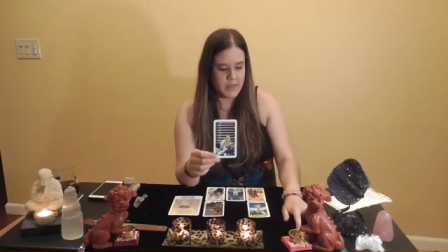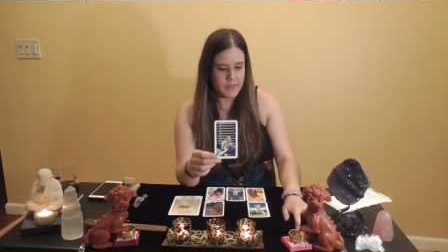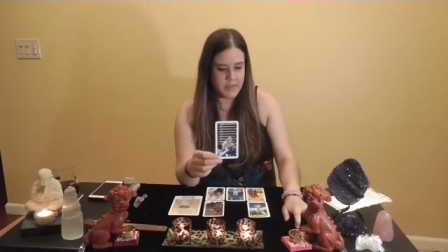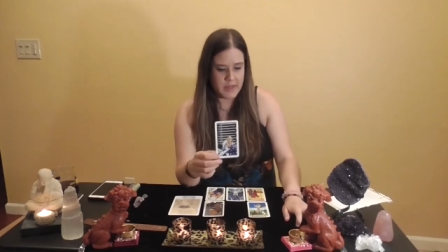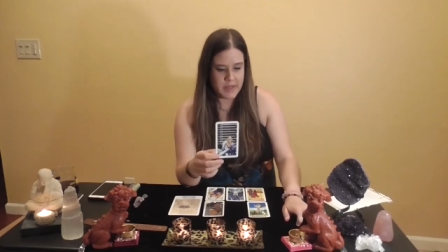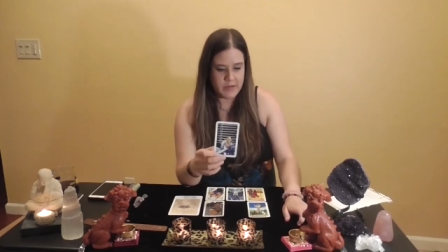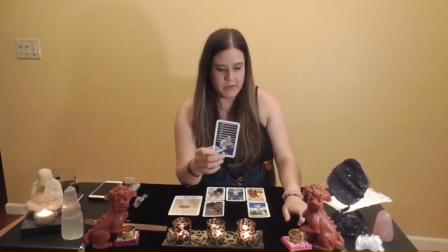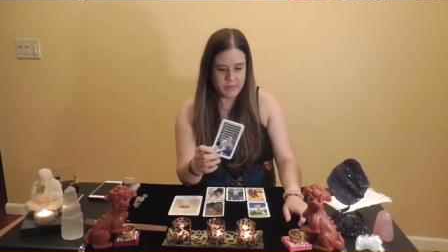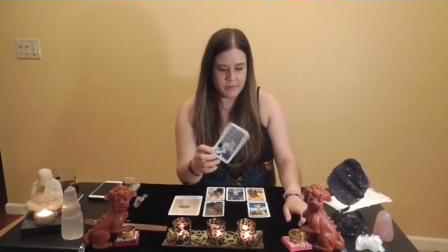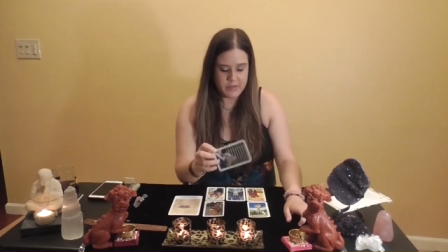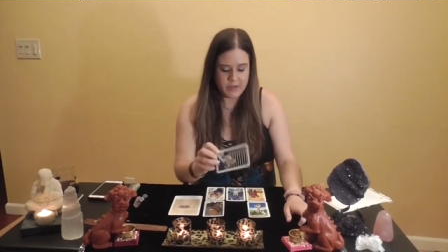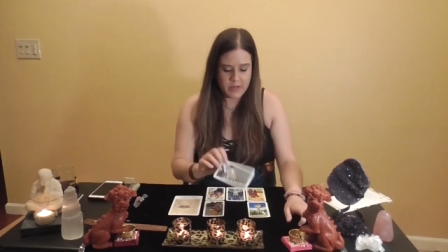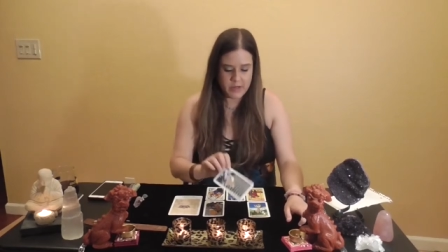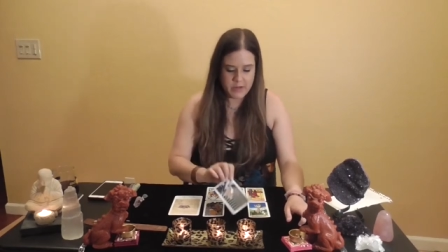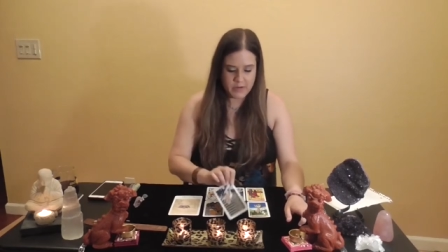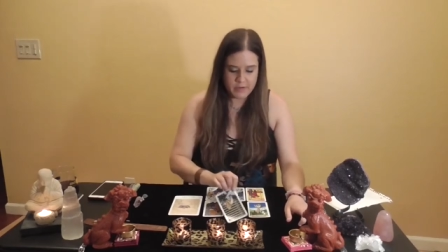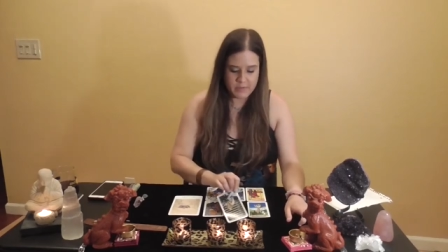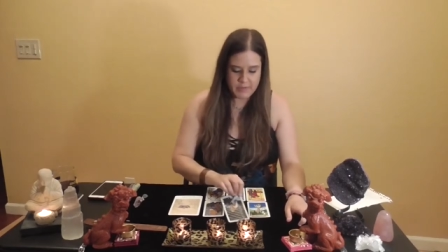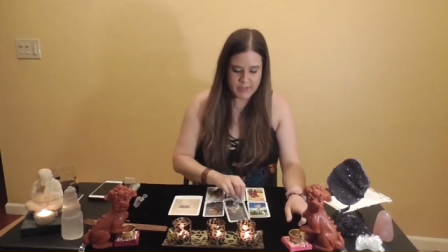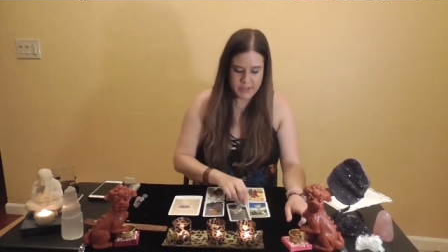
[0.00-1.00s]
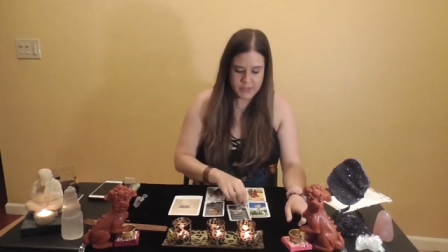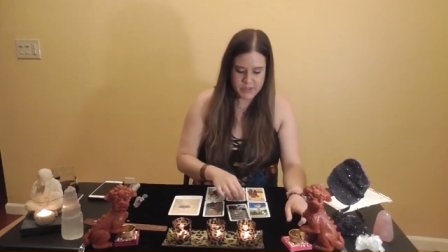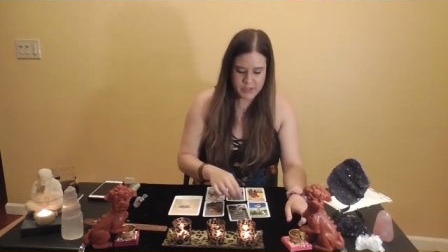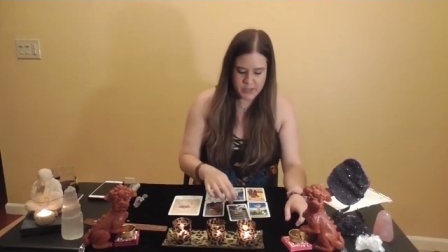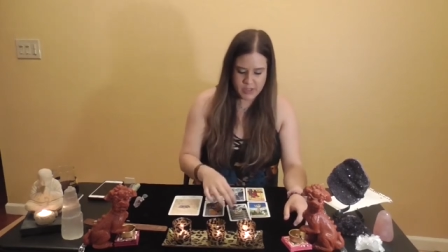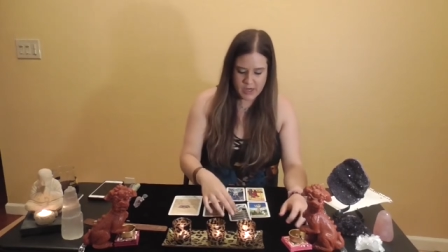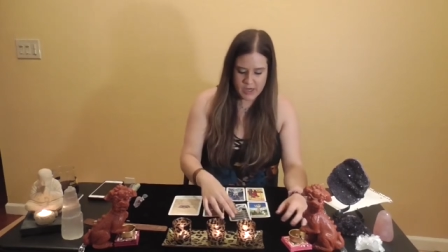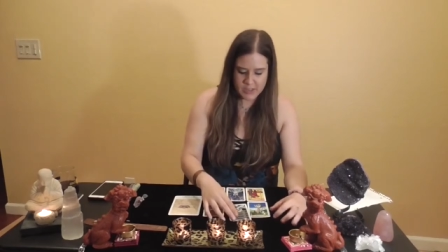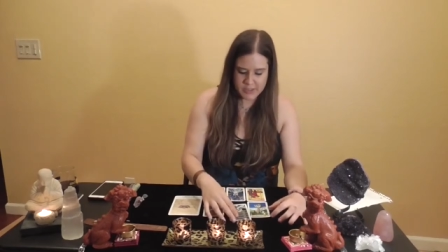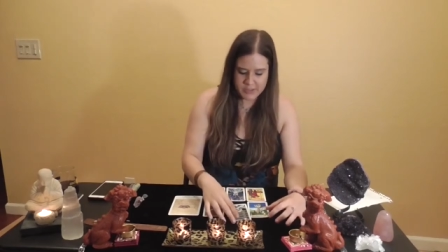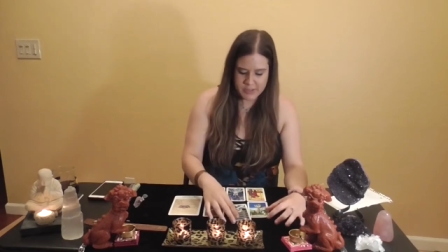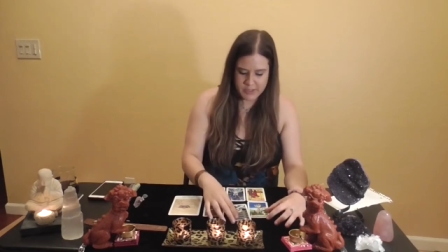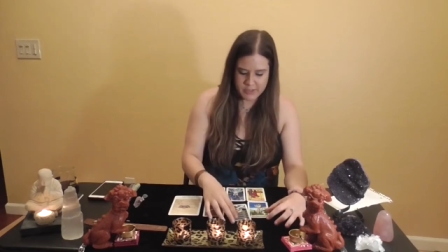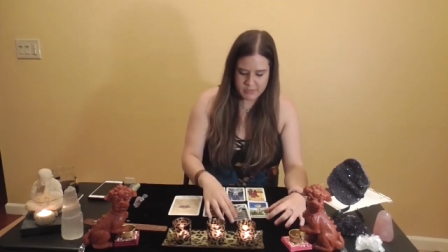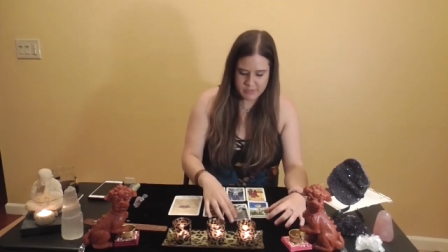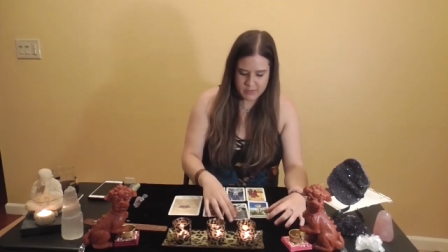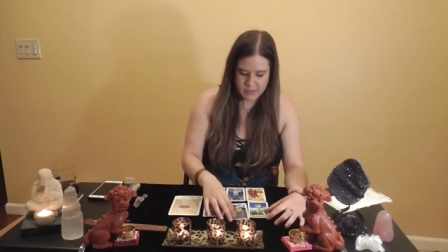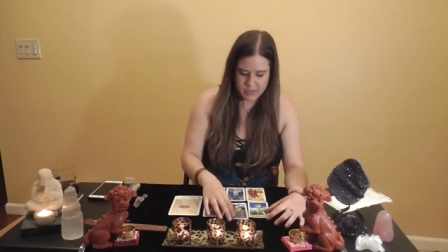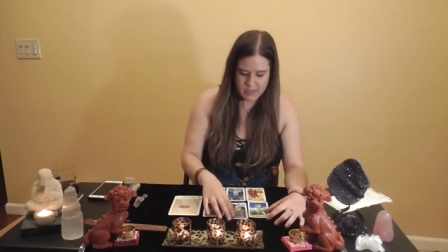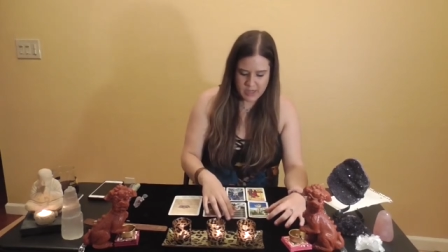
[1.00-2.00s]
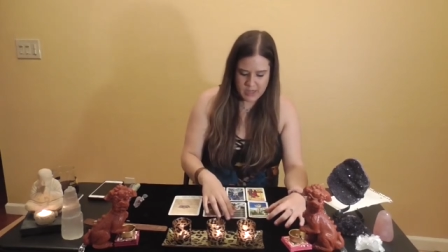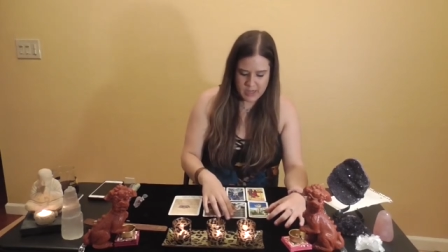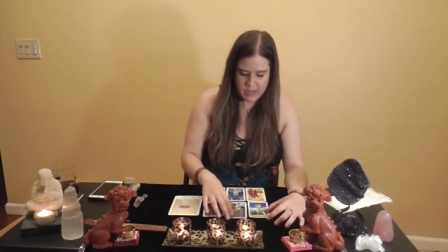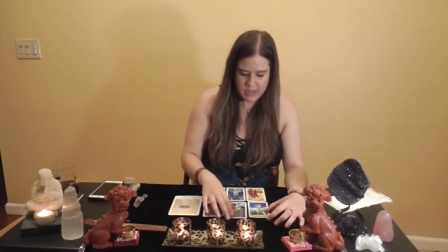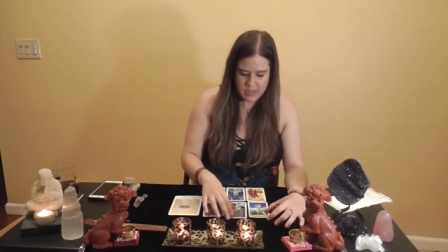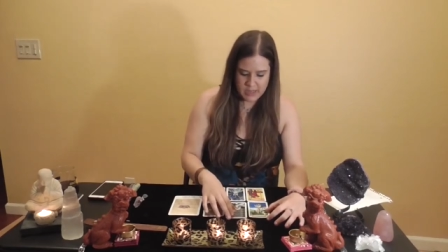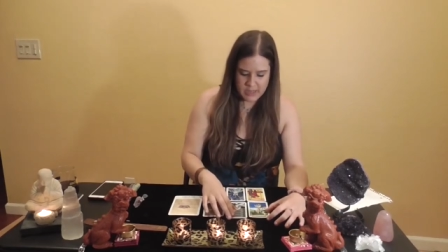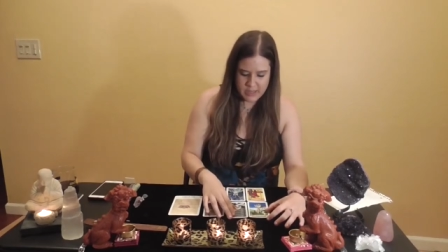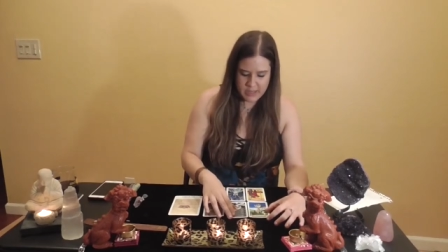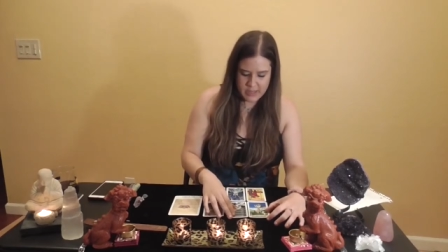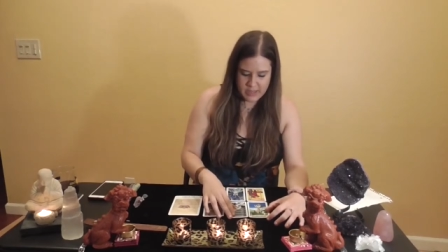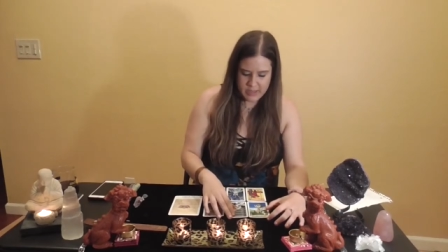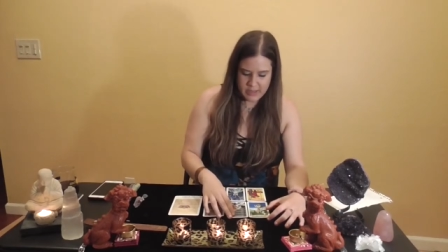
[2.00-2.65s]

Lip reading: They don't know if they should talk to you or not.